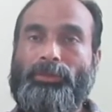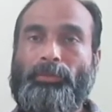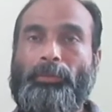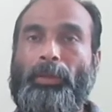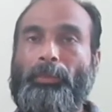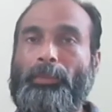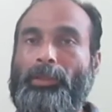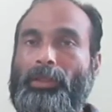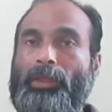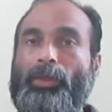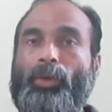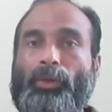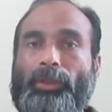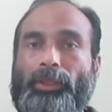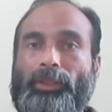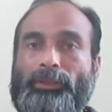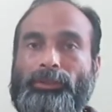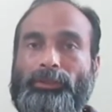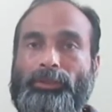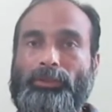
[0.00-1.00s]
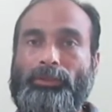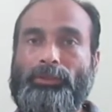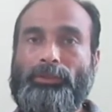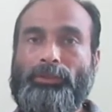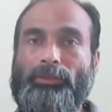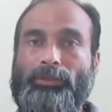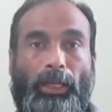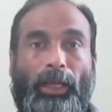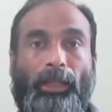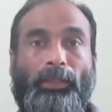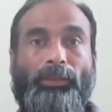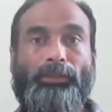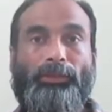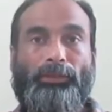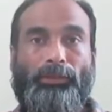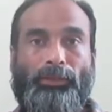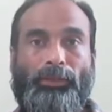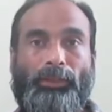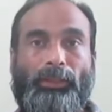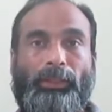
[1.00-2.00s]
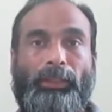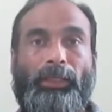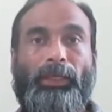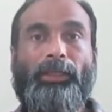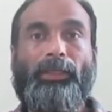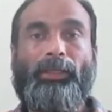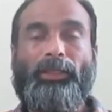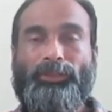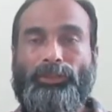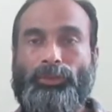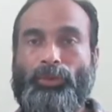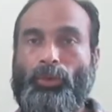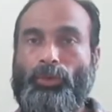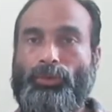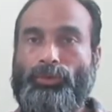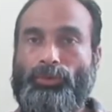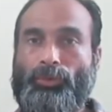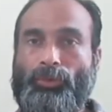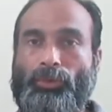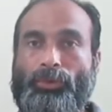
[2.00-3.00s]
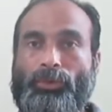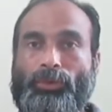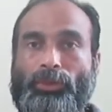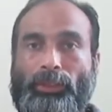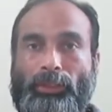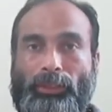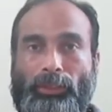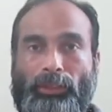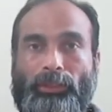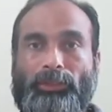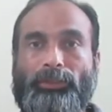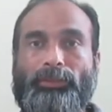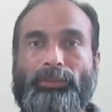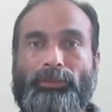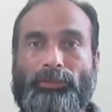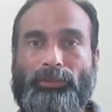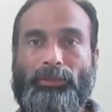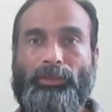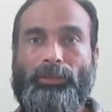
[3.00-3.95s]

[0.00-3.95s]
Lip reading: memory locations, and linked list also is